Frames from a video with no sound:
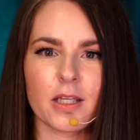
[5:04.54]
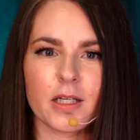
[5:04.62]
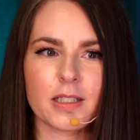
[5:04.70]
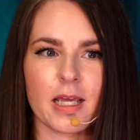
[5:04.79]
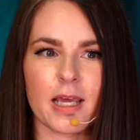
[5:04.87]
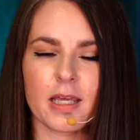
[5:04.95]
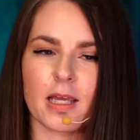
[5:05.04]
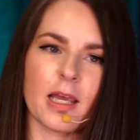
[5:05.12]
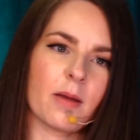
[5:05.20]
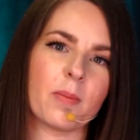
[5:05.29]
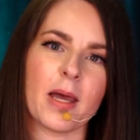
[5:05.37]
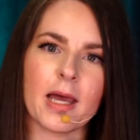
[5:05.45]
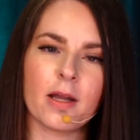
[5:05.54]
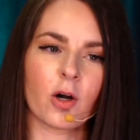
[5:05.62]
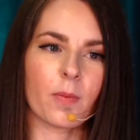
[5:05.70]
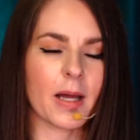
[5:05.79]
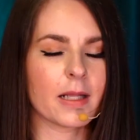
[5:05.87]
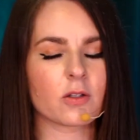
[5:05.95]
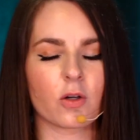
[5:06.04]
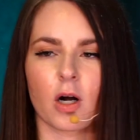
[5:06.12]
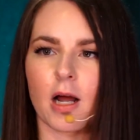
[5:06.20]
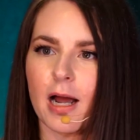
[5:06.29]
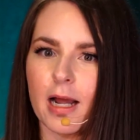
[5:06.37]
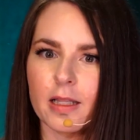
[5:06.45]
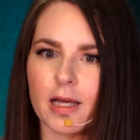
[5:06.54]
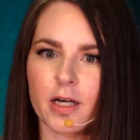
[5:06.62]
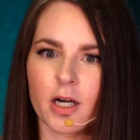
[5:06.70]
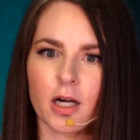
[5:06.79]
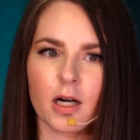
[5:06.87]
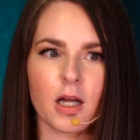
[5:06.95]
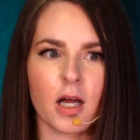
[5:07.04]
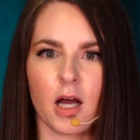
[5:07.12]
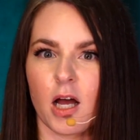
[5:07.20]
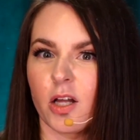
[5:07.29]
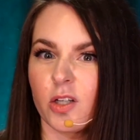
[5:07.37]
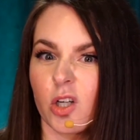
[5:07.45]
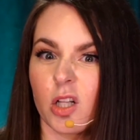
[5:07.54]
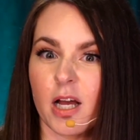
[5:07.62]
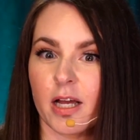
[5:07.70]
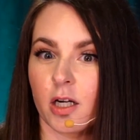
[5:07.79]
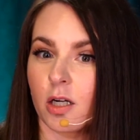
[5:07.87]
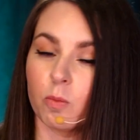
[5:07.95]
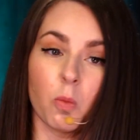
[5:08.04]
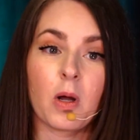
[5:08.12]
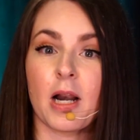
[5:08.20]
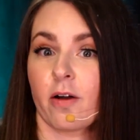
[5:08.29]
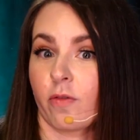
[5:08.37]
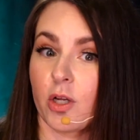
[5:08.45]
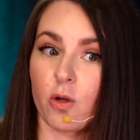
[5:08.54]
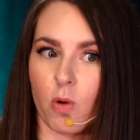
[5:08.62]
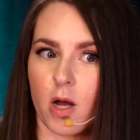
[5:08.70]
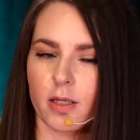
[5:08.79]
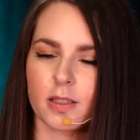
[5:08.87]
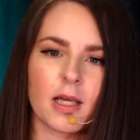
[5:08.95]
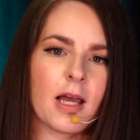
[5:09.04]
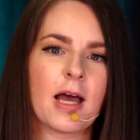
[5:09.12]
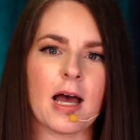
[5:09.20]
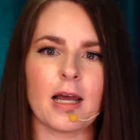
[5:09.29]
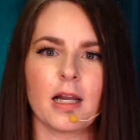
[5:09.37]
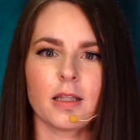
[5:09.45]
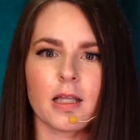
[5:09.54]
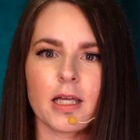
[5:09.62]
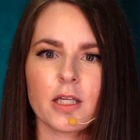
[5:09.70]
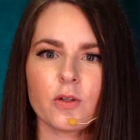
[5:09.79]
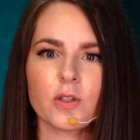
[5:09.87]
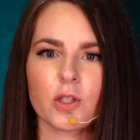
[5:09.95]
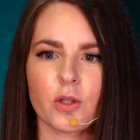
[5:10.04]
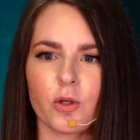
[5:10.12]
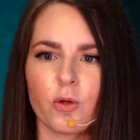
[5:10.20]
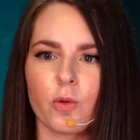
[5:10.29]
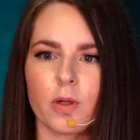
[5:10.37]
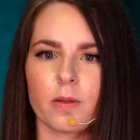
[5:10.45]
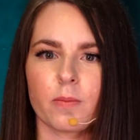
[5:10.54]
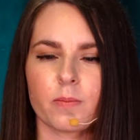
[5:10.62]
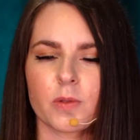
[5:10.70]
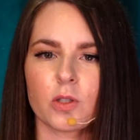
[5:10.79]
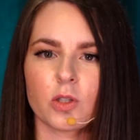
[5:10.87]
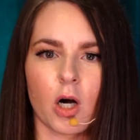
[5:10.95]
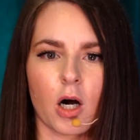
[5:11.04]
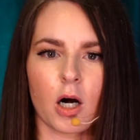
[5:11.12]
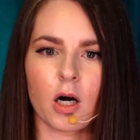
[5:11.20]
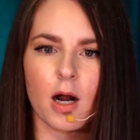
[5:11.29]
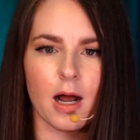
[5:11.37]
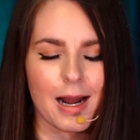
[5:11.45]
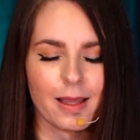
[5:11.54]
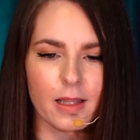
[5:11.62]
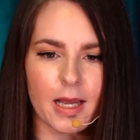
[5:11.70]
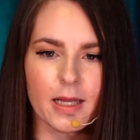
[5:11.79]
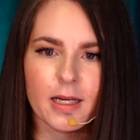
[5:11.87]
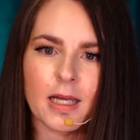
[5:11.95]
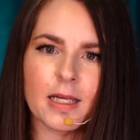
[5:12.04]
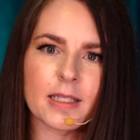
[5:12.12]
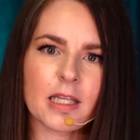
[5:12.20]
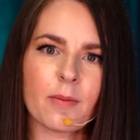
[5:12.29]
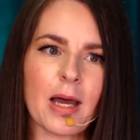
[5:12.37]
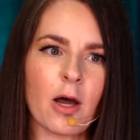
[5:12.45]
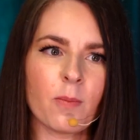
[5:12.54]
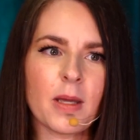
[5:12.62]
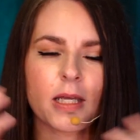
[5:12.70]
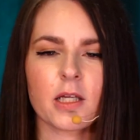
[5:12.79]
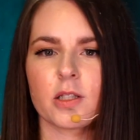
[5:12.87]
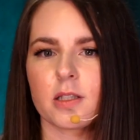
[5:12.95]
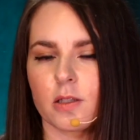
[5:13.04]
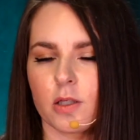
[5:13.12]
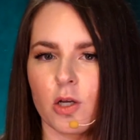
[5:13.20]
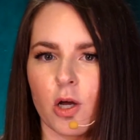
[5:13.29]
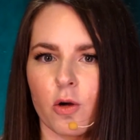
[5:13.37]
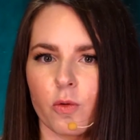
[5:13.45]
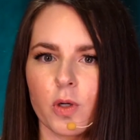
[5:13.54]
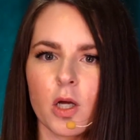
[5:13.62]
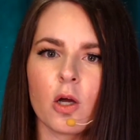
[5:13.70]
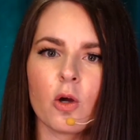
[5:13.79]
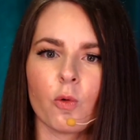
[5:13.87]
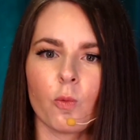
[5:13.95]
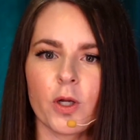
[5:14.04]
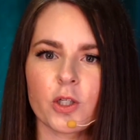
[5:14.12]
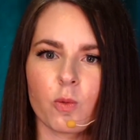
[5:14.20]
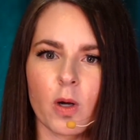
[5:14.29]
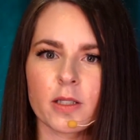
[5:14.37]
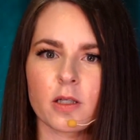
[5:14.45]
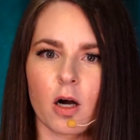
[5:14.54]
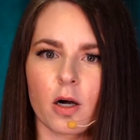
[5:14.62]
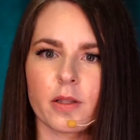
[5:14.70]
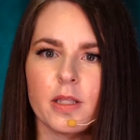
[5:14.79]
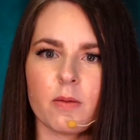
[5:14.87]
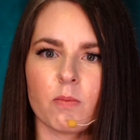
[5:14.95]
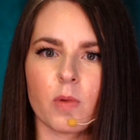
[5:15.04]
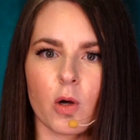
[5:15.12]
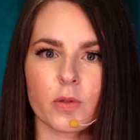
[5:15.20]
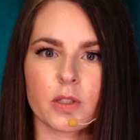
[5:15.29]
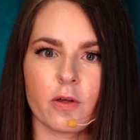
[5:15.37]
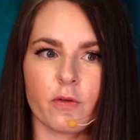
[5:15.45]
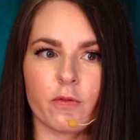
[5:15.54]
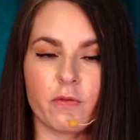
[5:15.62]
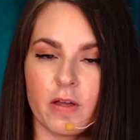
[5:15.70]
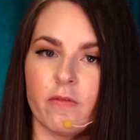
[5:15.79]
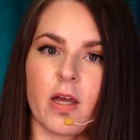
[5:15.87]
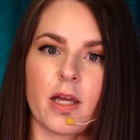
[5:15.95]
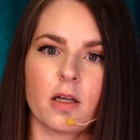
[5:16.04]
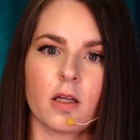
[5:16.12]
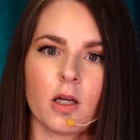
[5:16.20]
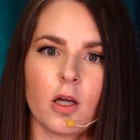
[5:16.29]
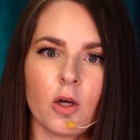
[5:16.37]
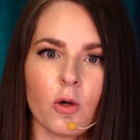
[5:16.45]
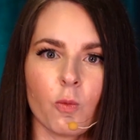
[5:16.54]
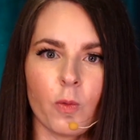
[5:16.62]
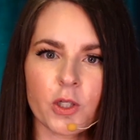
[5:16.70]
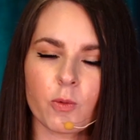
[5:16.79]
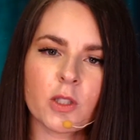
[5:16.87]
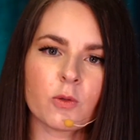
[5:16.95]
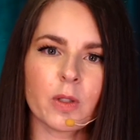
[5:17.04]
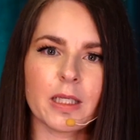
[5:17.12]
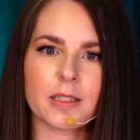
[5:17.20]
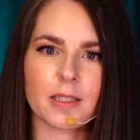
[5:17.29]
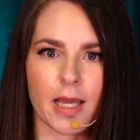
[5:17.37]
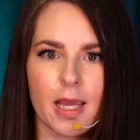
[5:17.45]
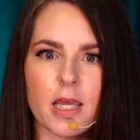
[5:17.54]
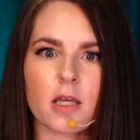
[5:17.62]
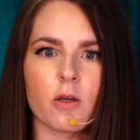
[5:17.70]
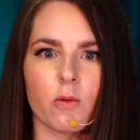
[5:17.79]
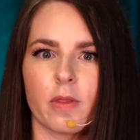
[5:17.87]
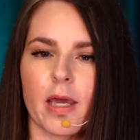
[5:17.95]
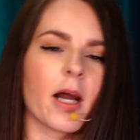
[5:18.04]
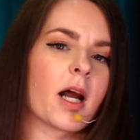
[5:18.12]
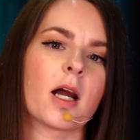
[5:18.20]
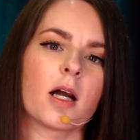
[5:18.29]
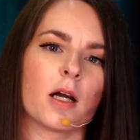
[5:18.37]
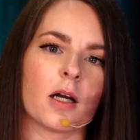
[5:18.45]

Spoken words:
you to take a pen or a pencil or a highlighter, underliner, whatever you want. And I'd like you to star, highlight, somehow make it known which ones are the most vivid, which ones really take you there,